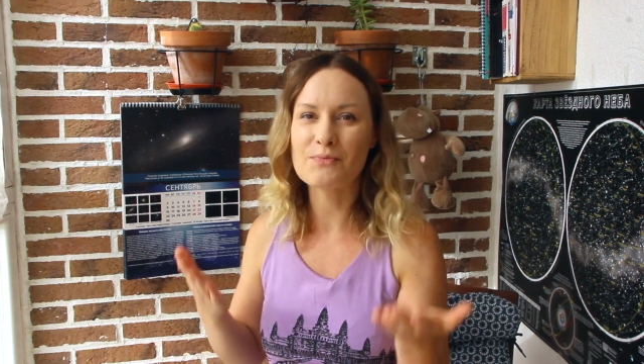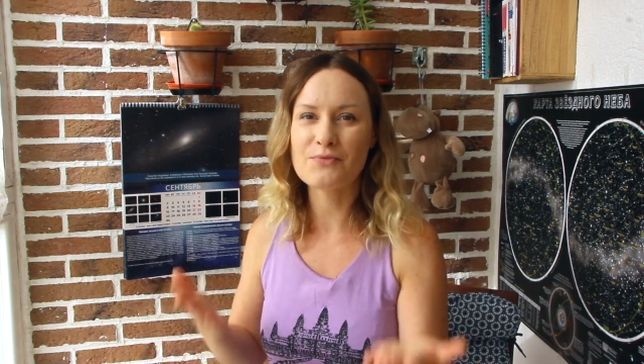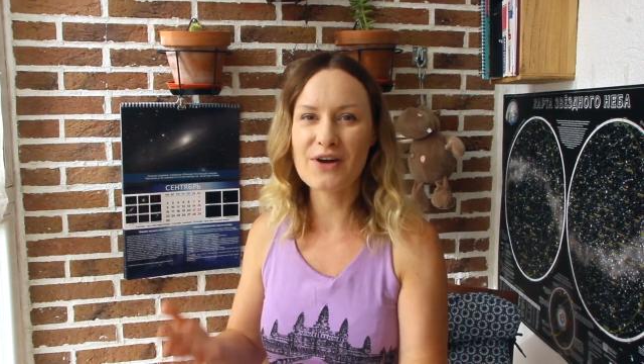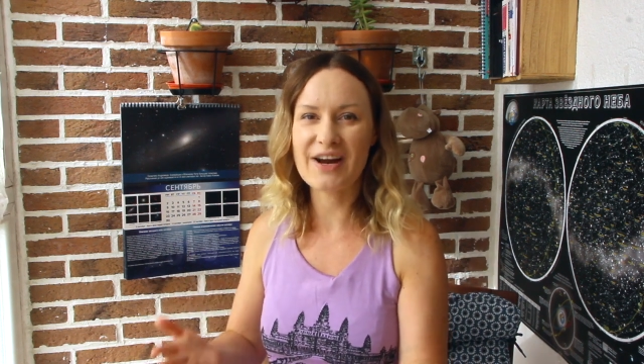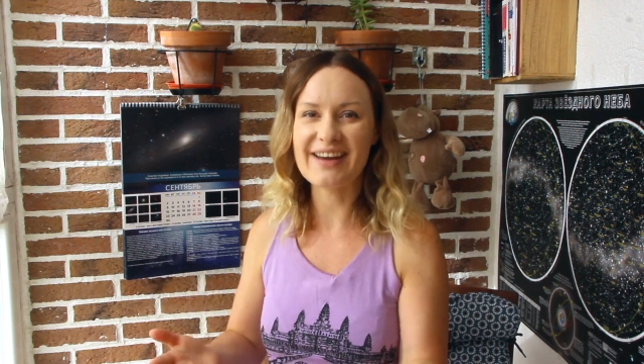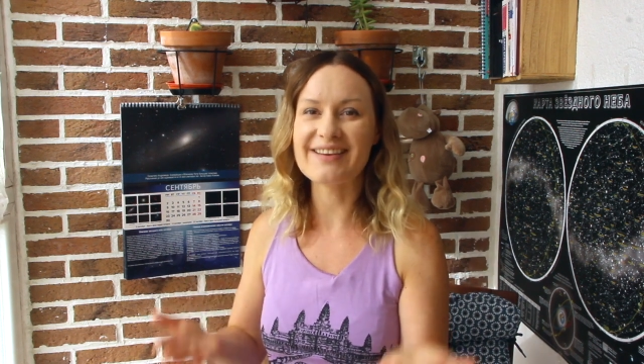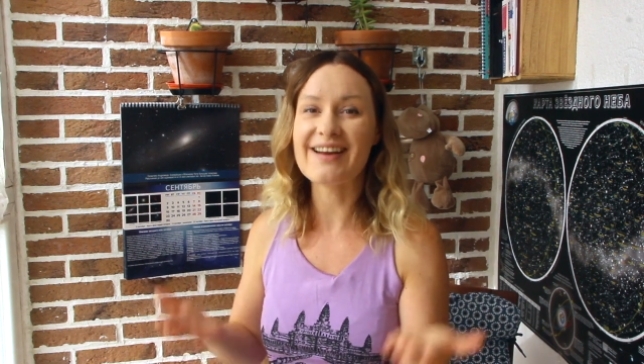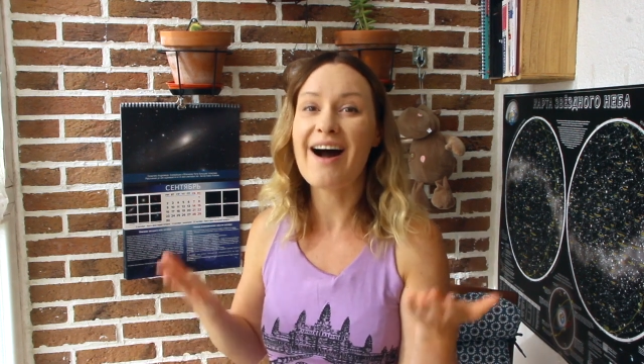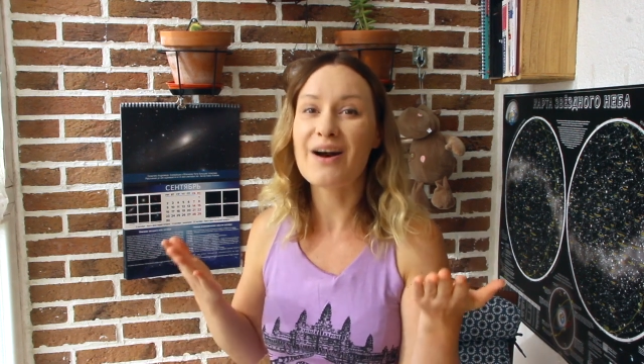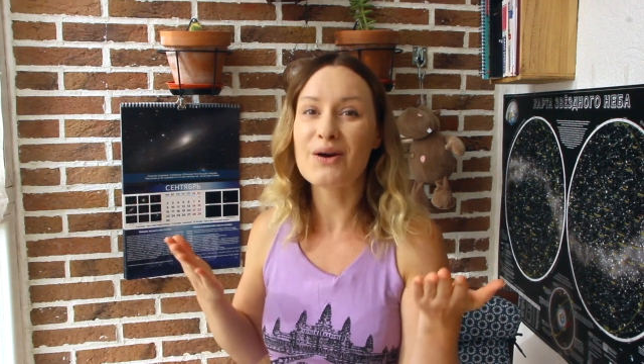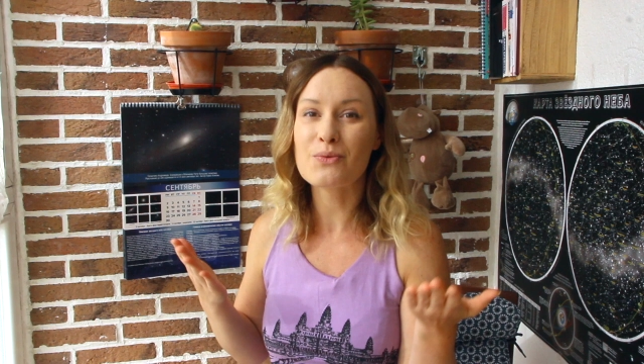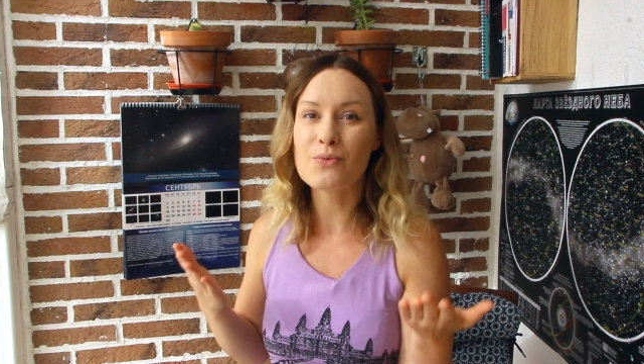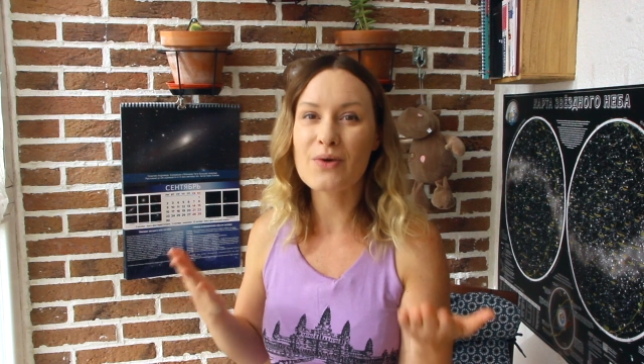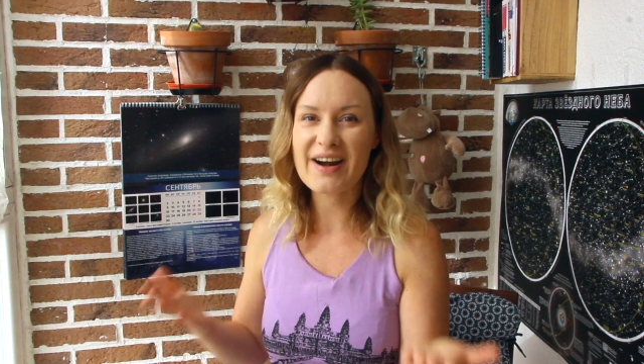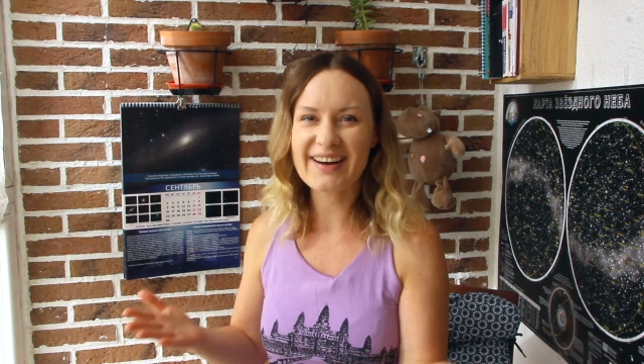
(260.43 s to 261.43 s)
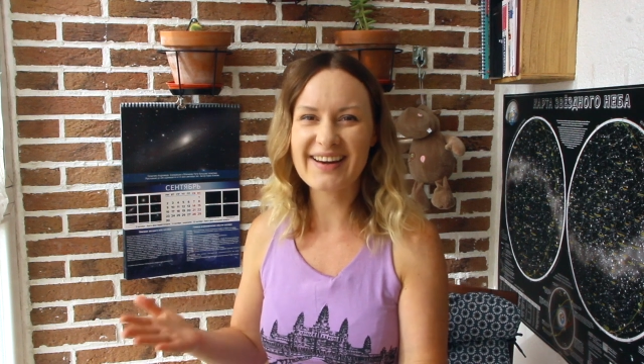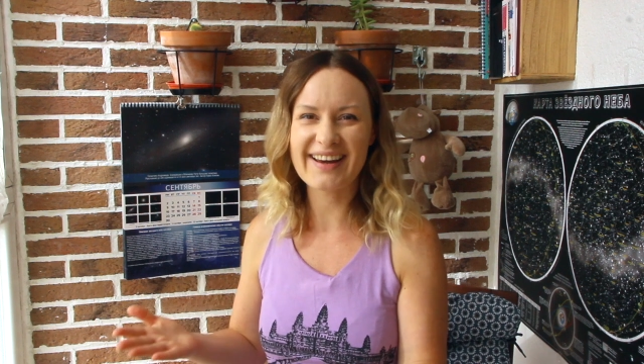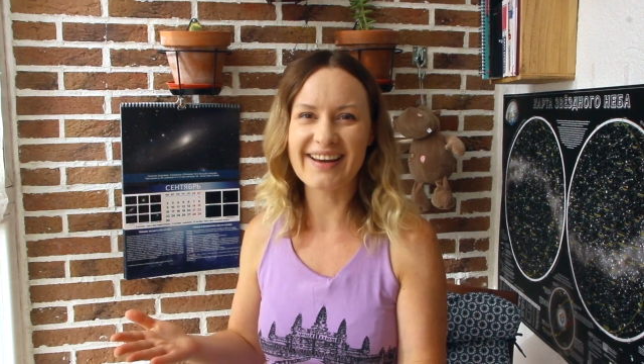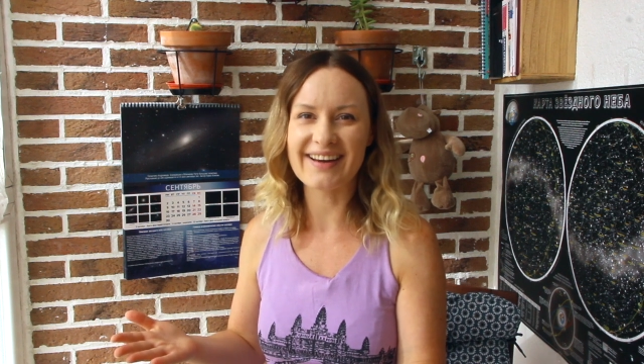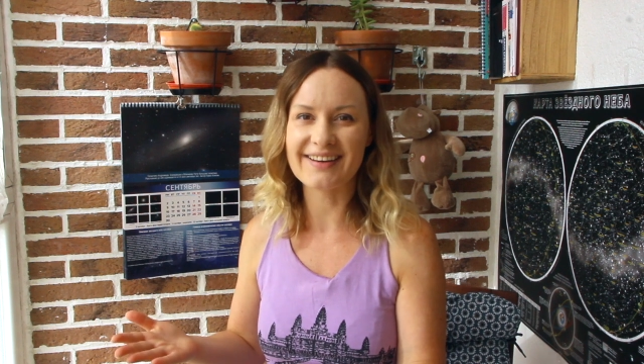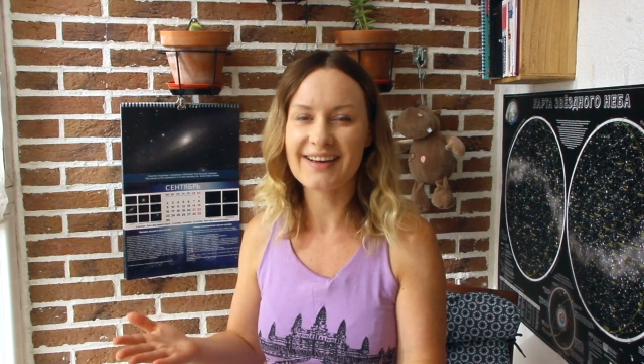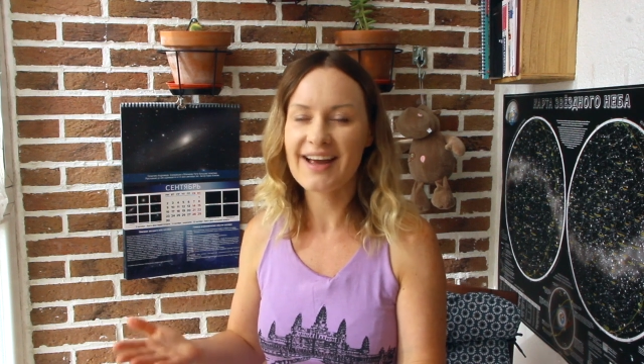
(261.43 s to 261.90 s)
brain are
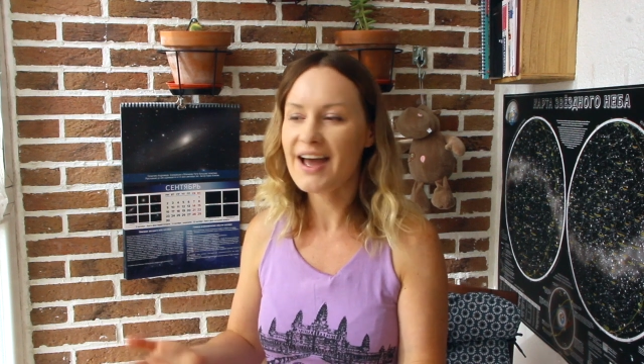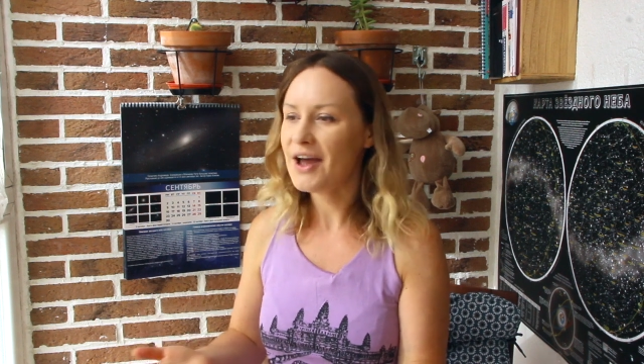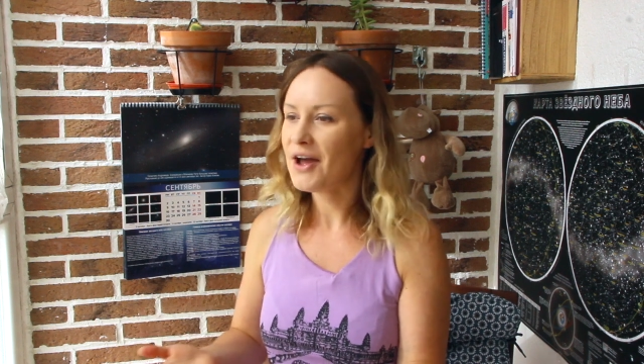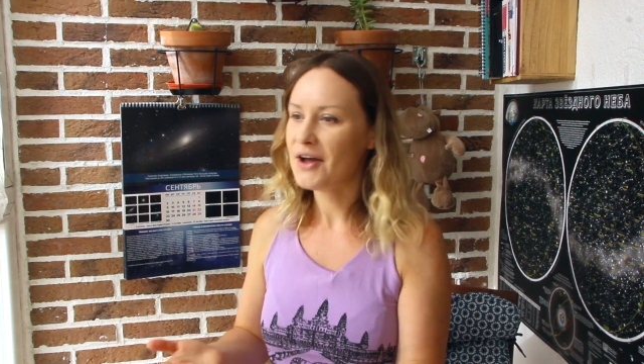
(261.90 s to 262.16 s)
working